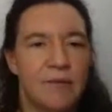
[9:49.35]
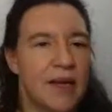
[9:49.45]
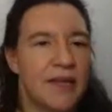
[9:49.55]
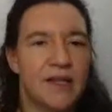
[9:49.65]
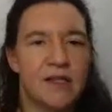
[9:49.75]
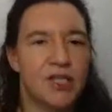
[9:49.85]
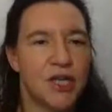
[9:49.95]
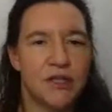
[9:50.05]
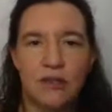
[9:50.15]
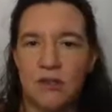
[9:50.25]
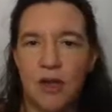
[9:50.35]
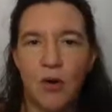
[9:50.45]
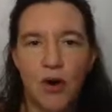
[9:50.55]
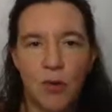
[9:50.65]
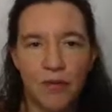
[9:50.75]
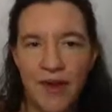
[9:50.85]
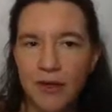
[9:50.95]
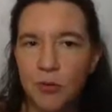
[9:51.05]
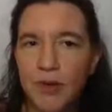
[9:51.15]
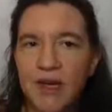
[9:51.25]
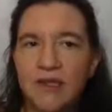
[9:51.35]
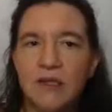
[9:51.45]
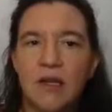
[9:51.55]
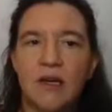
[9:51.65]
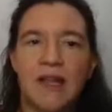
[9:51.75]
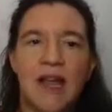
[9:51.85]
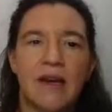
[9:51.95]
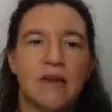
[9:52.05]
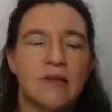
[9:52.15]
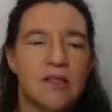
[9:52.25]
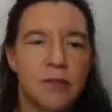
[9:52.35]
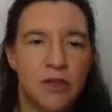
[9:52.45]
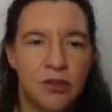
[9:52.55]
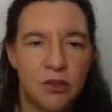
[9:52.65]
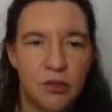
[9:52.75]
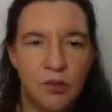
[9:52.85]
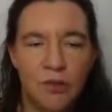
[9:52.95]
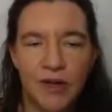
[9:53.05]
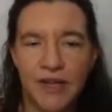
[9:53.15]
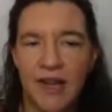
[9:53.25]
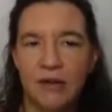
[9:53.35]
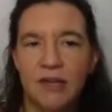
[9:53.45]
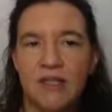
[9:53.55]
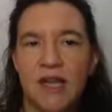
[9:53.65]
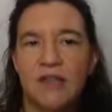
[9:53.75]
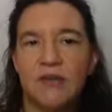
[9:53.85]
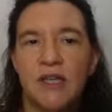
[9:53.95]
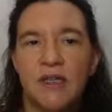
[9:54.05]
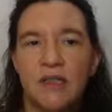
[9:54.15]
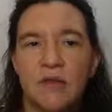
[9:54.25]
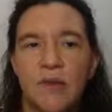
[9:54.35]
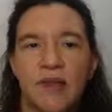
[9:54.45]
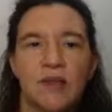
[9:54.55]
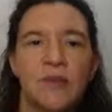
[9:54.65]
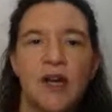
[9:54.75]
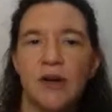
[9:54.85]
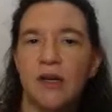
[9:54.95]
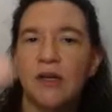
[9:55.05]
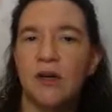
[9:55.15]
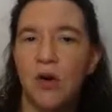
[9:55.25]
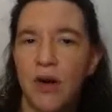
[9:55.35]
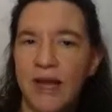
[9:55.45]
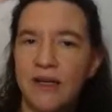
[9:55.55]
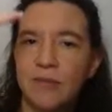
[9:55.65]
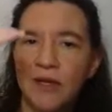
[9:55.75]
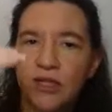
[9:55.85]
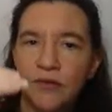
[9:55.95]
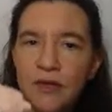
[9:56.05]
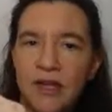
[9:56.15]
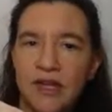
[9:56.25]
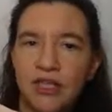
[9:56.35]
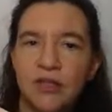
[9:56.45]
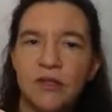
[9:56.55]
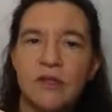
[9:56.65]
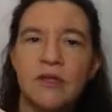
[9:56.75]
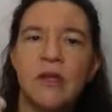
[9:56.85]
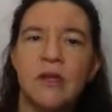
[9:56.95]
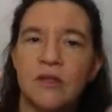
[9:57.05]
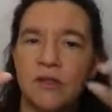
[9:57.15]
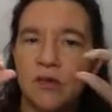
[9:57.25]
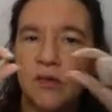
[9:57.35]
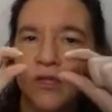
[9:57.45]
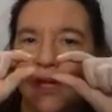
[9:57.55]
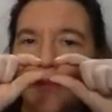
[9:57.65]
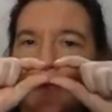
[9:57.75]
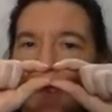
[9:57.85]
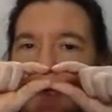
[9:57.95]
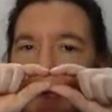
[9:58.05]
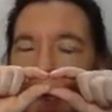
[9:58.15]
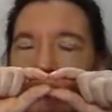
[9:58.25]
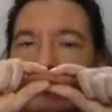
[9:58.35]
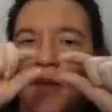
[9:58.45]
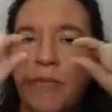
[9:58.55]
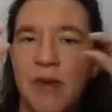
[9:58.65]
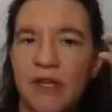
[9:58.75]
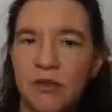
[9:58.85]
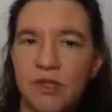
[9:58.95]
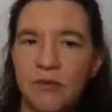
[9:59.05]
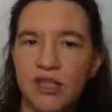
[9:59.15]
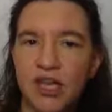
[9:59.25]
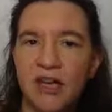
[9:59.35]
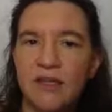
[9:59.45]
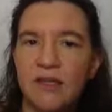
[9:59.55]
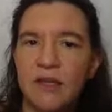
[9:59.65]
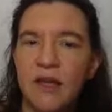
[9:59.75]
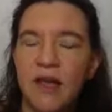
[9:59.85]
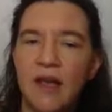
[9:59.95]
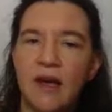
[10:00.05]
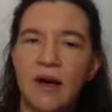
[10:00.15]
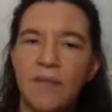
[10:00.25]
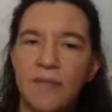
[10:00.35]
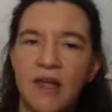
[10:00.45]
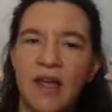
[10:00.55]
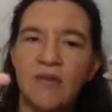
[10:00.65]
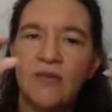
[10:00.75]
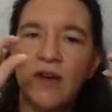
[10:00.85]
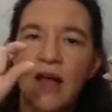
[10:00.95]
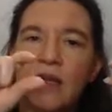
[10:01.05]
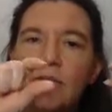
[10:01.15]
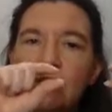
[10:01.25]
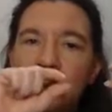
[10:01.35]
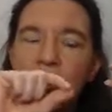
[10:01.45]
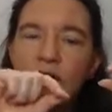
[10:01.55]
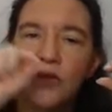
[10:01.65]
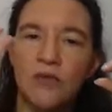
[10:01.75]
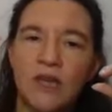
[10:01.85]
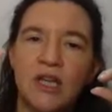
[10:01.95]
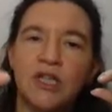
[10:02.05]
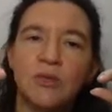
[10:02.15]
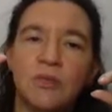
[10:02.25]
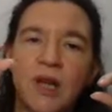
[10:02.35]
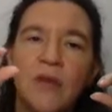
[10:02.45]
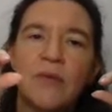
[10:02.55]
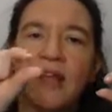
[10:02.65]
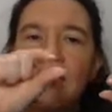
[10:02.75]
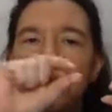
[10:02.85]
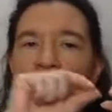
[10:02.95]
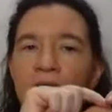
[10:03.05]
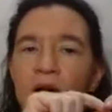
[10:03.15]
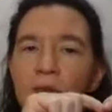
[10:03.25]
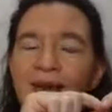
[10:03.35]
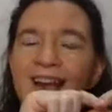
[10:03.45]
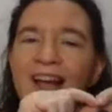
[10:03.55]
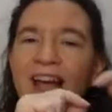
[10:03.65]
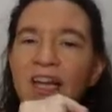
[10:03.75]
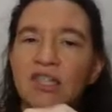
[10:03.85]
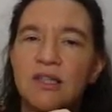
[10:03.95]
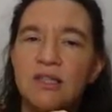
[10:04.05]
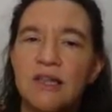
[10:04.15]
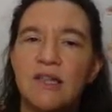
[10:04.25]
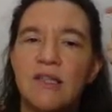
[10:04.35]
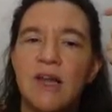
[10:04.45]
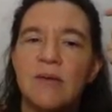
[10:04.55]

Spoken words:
And that's just on our factor base. Then again, similar to what I had on the slides for Dixon's method, we're going to collect a bunch of relations. So it's going to be again a matrix which has F columns. So for each prime, we'll have a column. Actually, this time